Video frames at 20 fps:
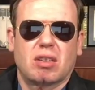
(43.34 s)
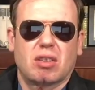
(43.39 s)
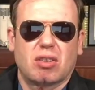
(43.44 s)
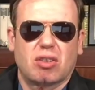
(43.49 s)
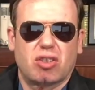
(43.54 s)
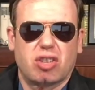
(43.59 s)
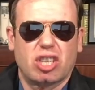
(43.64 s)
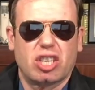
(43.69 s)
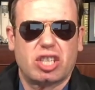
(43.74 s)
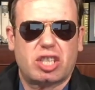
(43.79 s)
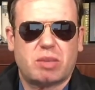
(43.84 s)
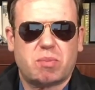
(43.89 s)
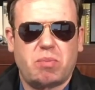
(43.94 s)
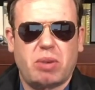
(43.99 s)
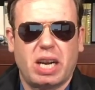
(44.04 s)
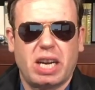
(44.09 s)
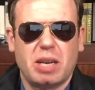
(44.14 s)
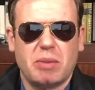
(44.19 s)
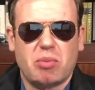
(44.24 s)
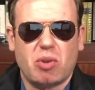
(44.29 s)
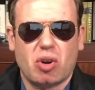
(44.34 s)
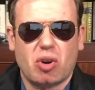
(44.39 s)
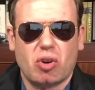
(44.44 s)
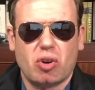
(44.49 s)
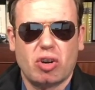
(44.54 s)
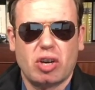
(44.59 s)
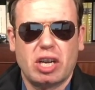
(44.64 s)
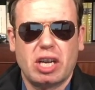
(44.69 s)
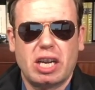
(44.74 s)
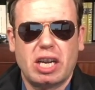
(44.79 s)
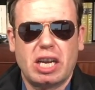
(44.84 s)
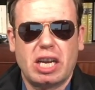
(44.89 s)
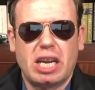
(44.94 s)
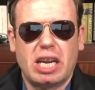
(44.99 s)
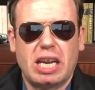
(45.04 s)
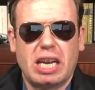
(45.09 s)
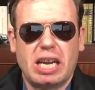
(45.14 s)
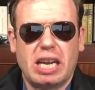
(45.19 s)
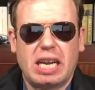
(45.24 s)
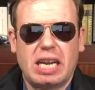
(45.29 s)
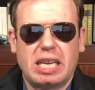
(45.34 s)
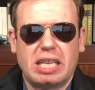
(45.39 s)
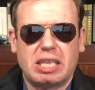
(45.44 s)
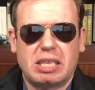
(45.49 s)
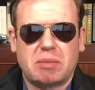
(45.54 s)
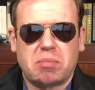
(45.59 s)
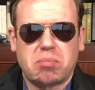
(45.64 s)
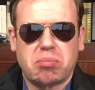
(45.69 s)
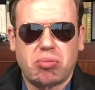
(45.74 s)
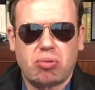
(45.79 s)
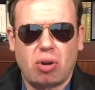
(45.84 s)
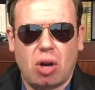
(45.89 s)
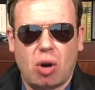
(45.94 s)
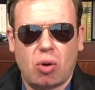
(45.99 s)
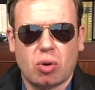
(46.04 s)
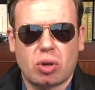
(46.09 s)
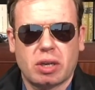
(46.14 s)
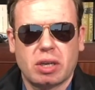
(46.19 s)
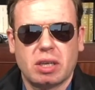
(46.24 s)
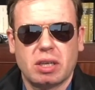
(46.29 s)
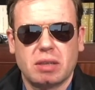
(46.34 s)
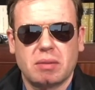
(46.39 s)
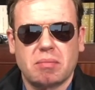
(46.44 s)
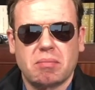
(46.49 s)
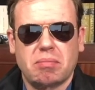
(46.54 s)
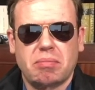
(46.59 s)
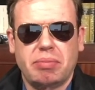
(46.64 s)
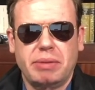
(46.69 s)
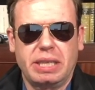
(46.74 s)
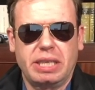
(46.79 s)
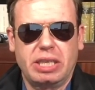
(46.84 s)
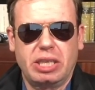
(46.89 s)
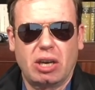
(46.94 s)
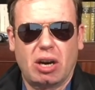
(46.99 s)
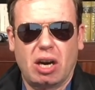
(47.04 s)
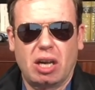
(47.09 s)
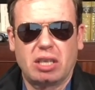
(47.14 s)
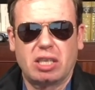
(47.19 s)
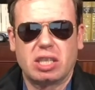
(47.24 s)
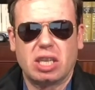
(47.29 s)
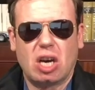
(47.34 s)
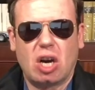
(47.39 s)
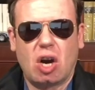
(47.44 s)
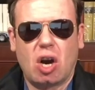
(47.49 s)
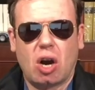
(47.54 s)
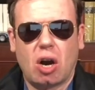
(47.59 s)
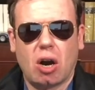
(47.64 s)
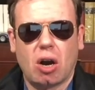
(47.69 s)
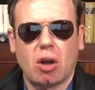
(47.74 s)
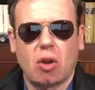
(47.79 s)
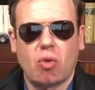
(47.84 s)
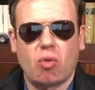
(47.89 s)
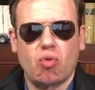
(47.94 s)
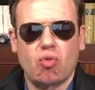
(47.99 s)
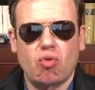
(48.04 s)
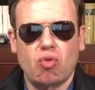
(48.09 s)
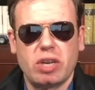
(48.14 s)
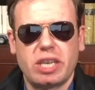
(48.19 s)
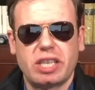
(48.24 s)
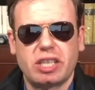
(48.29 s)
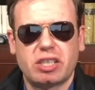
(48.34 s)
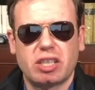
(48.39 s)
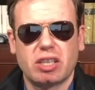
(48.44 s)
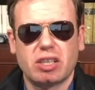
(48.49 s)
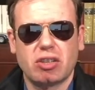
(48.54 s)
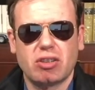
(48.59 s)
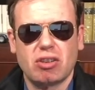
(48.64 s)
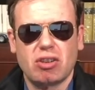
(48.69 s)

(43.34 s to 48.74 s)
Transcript: This paper is broken beyond all reason.